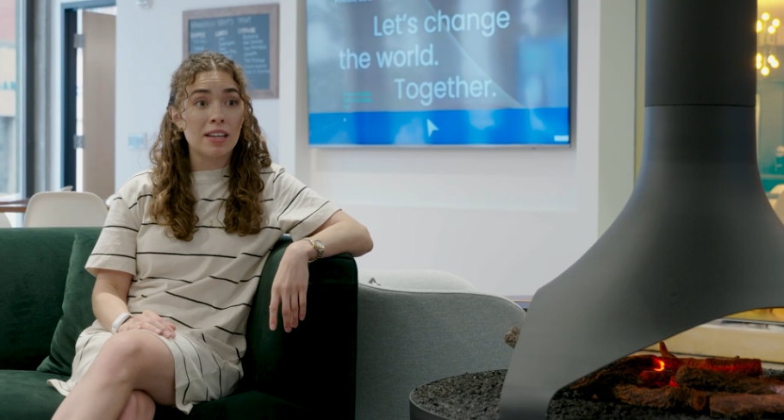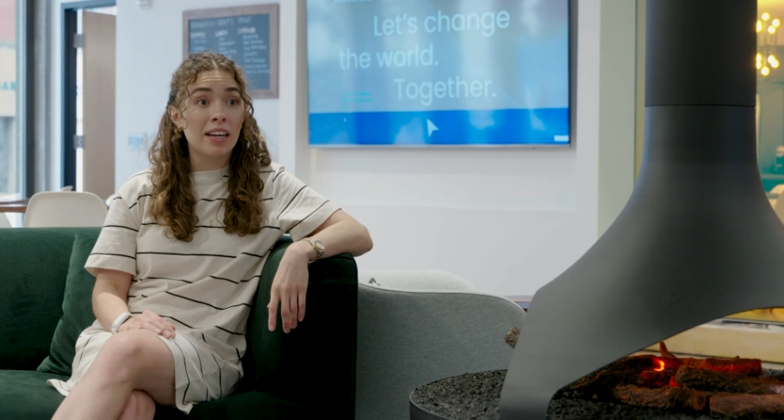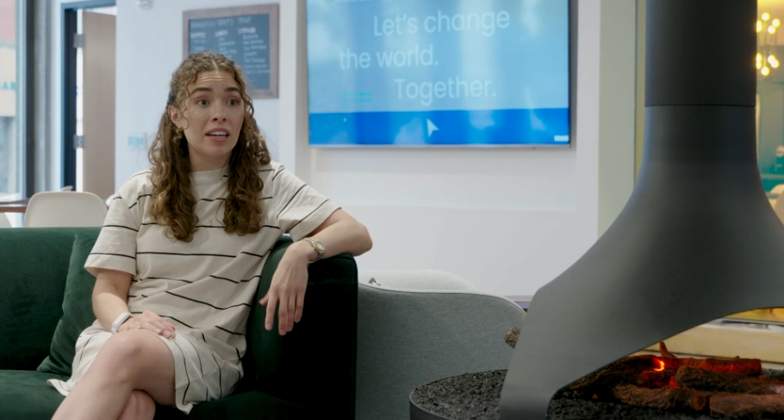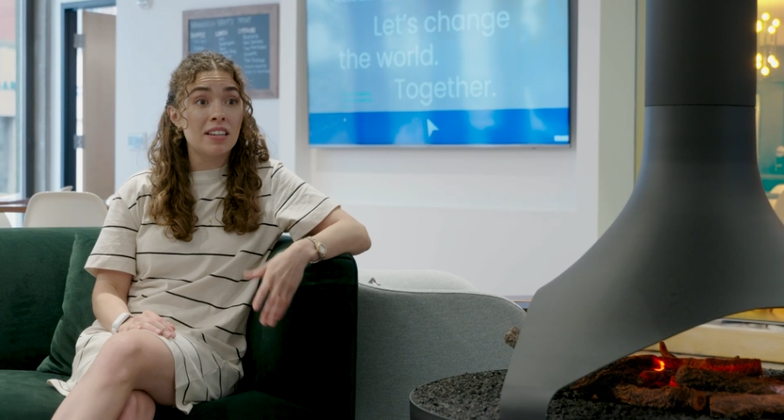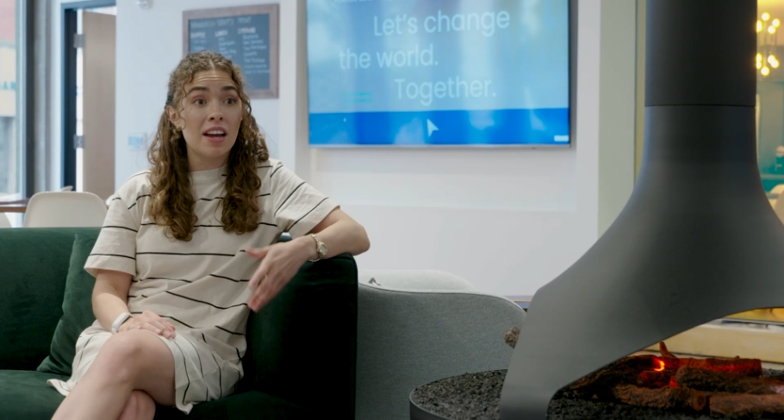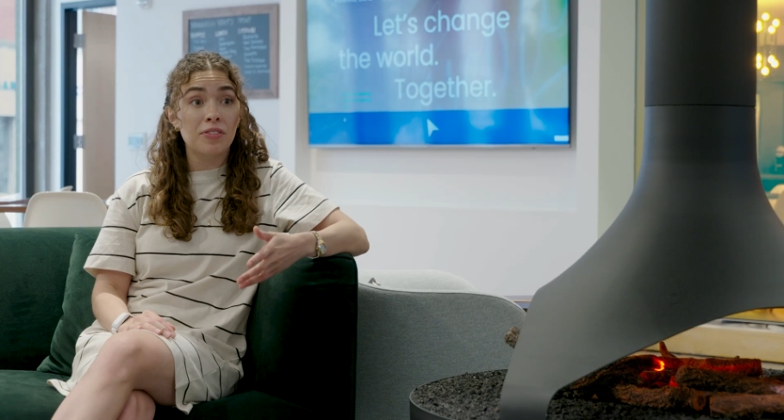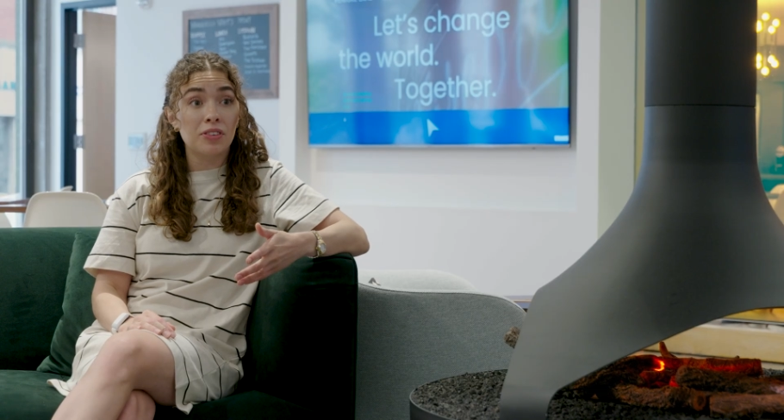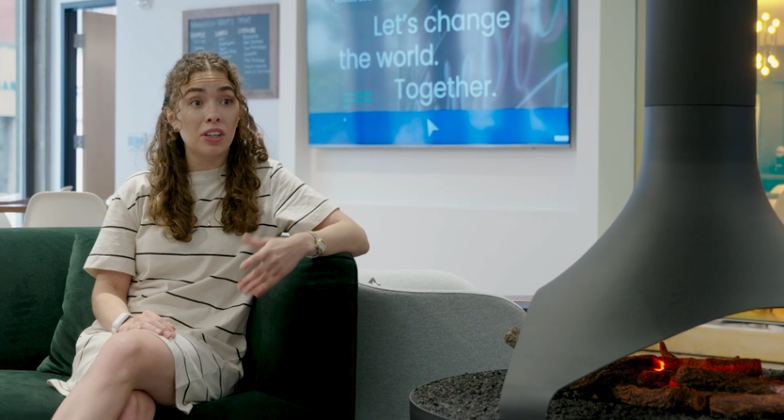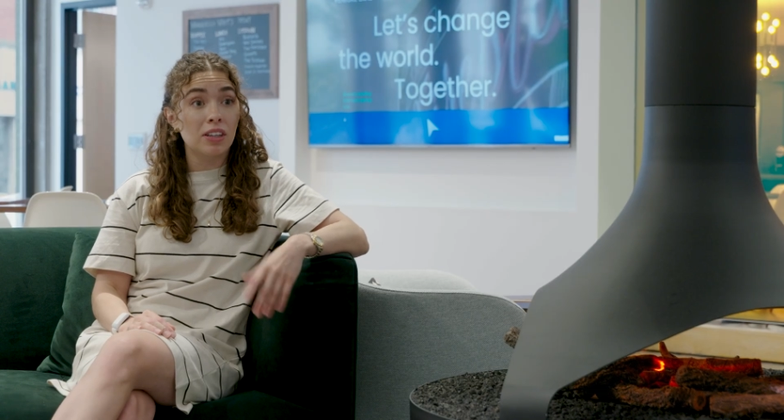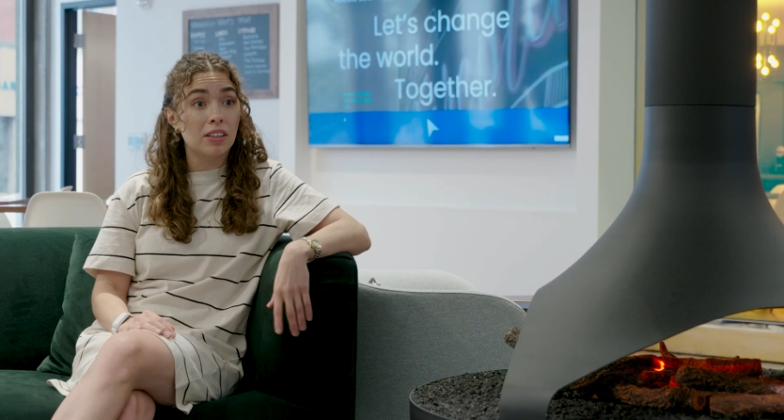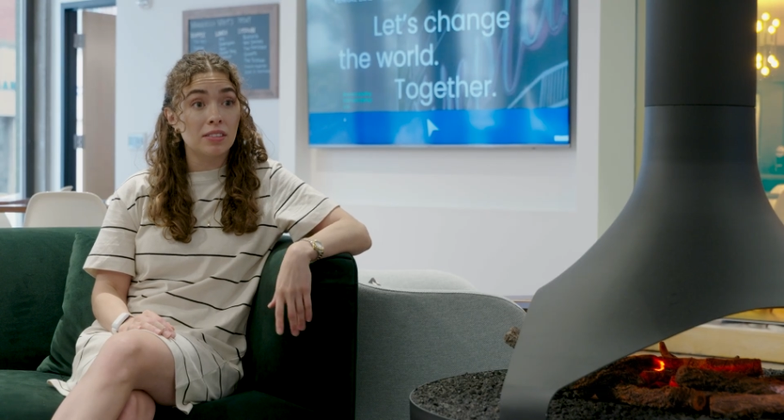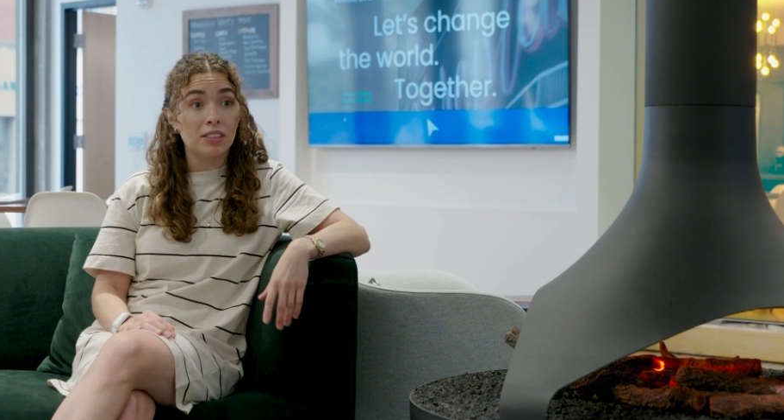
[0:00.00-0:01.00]
I had
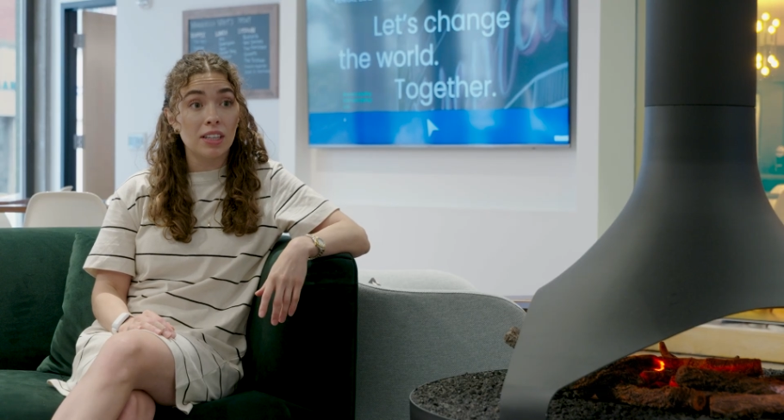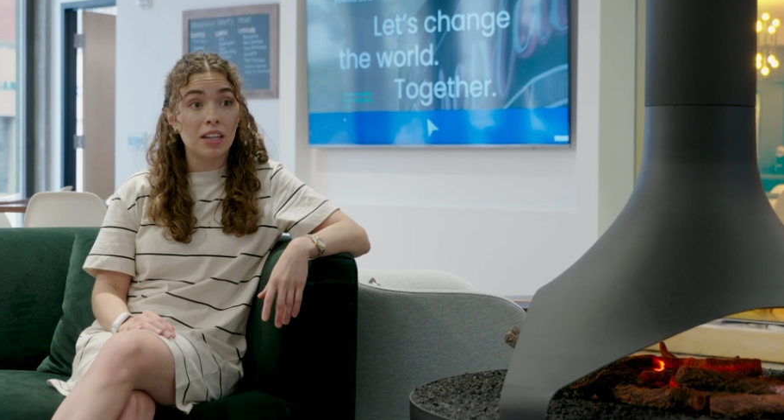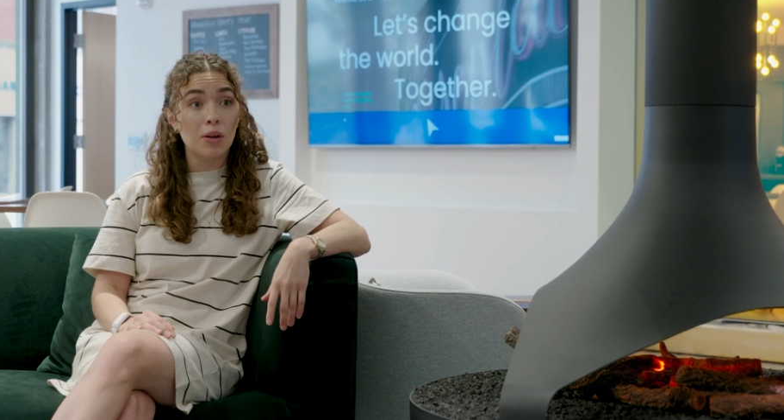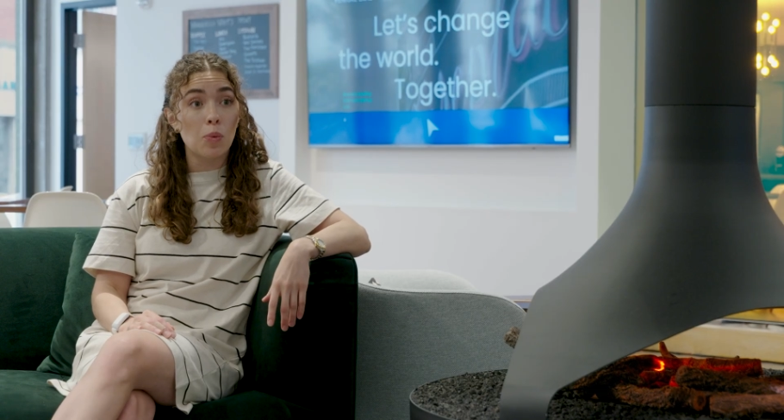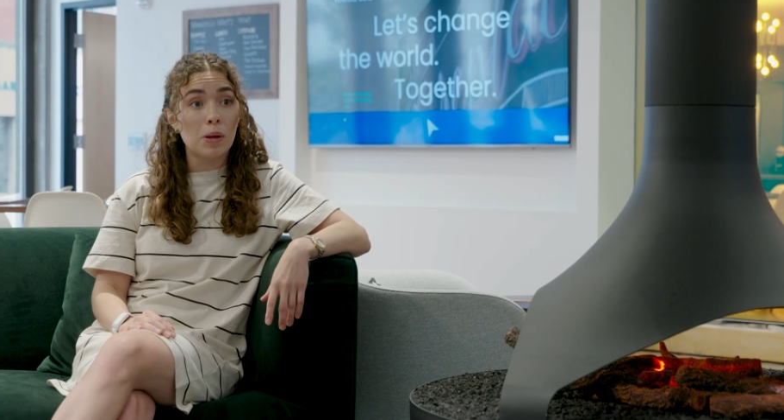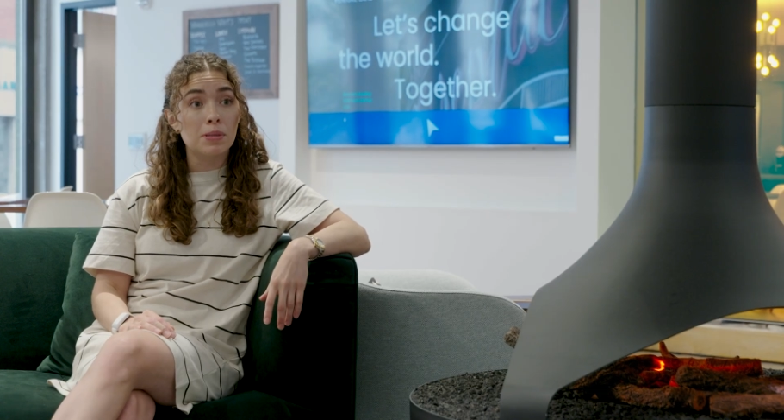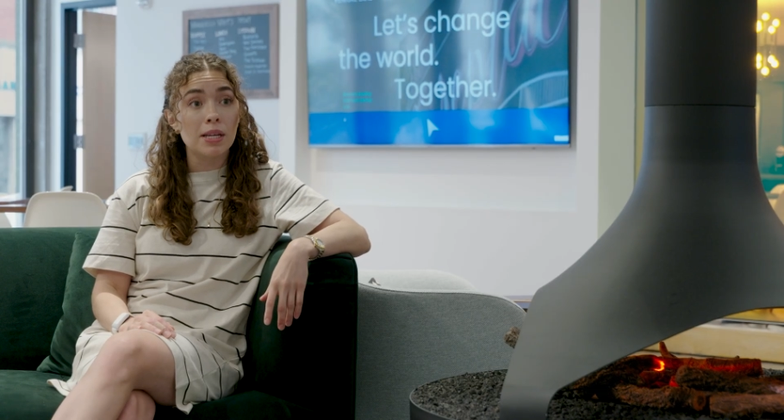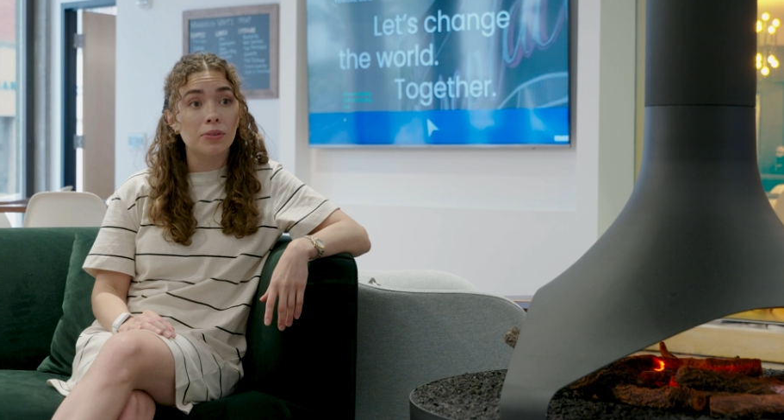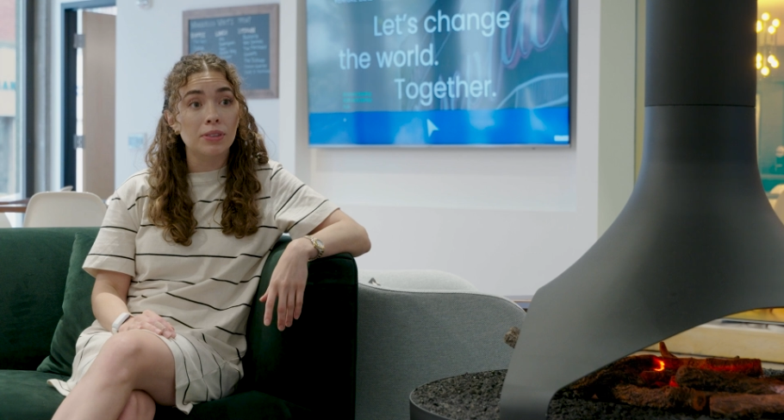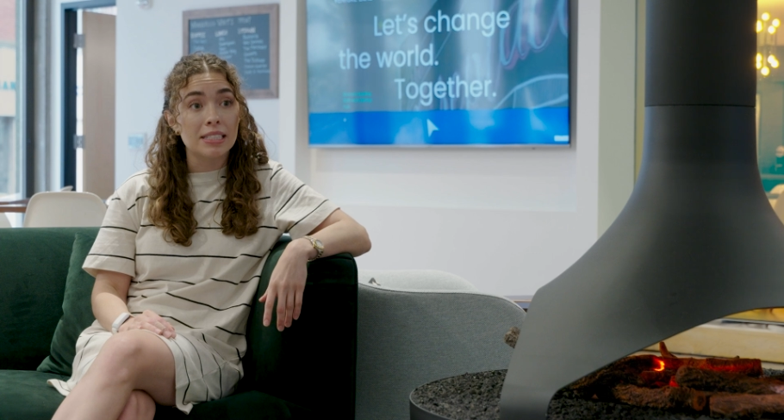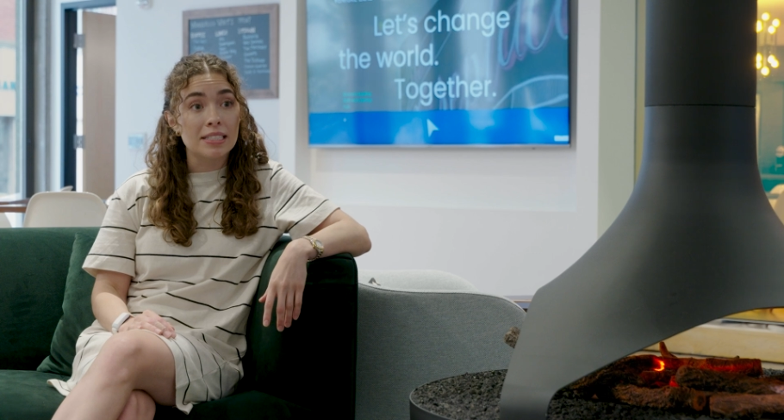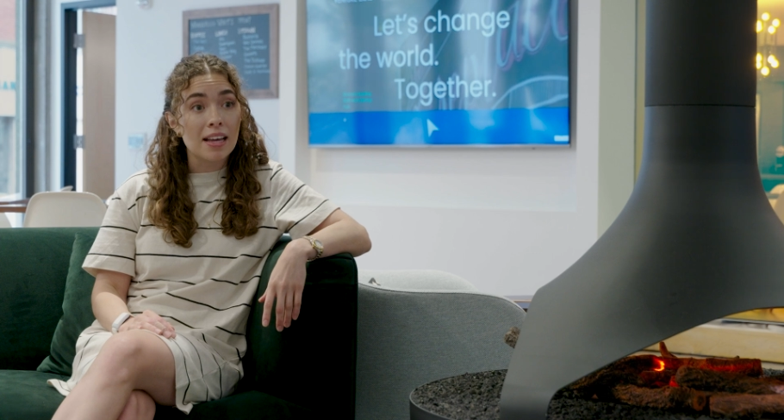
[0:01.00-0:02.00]
never done a website
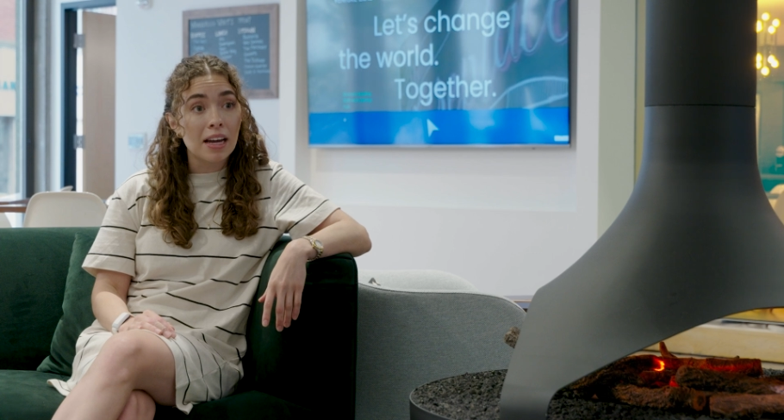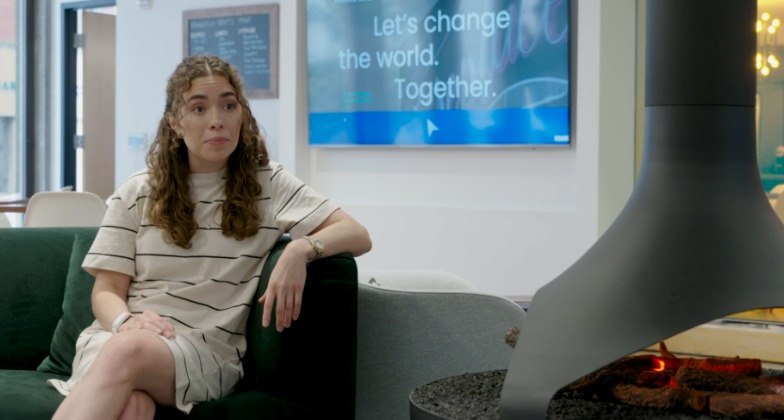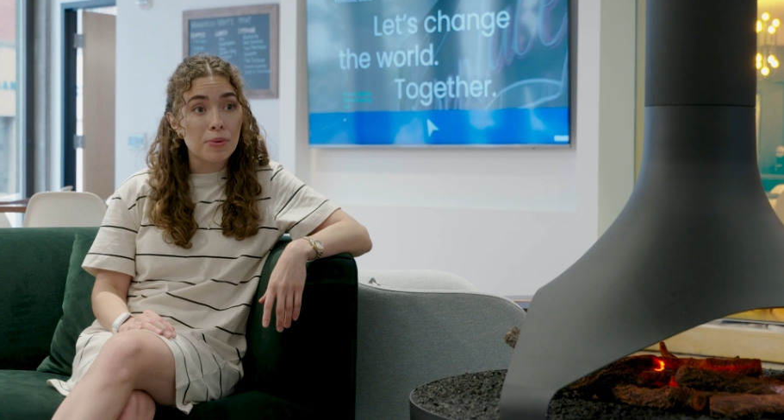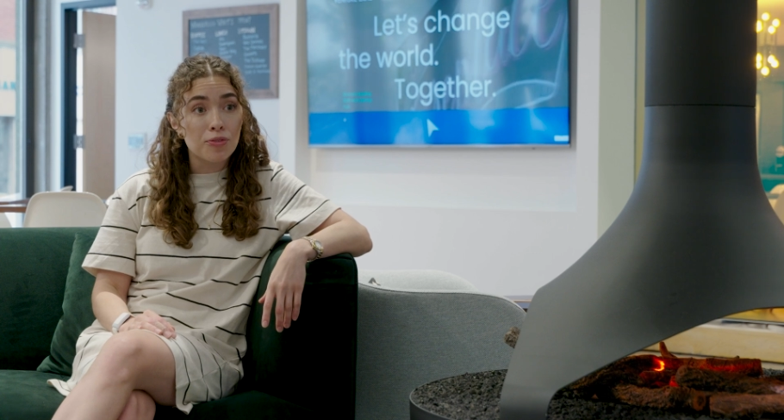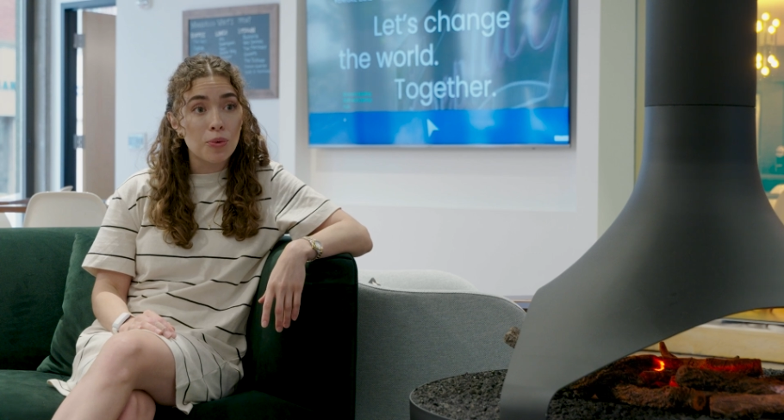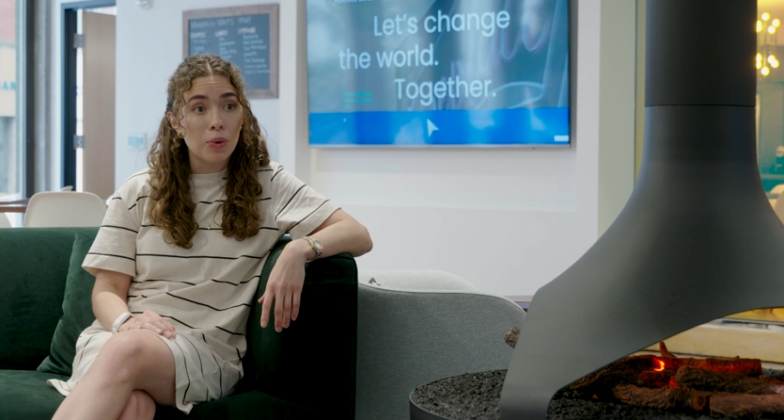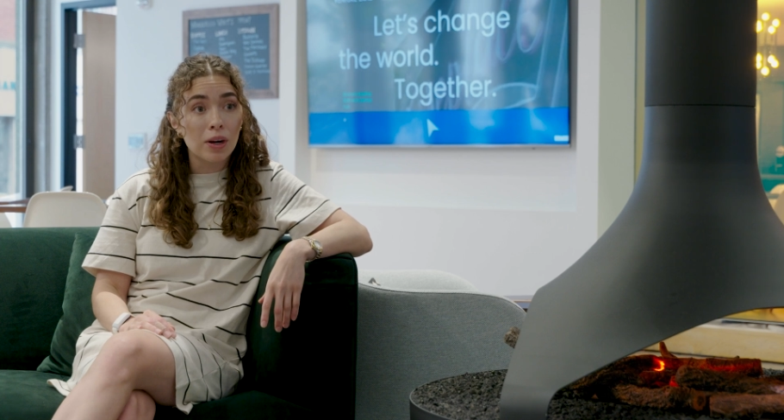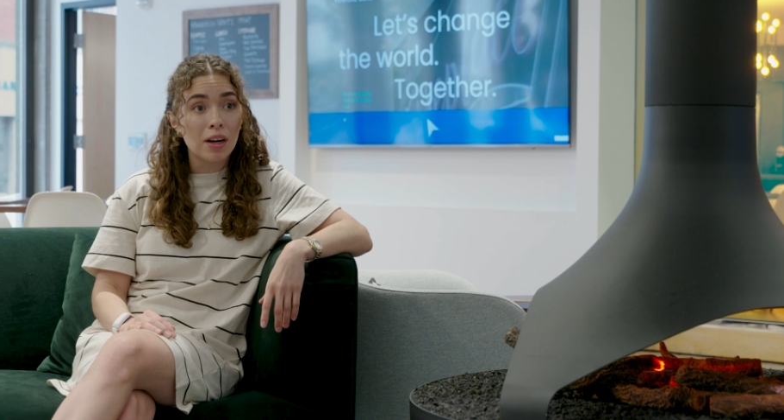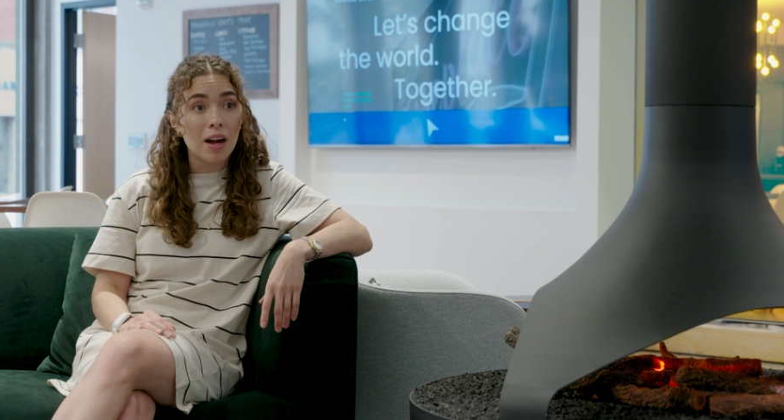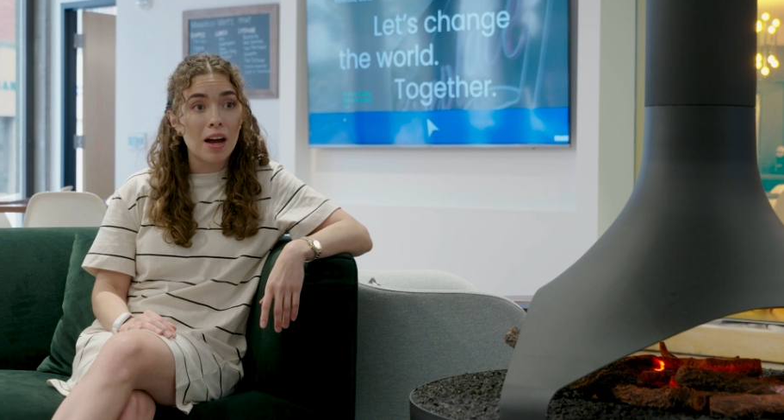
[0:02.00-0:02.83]
redesign before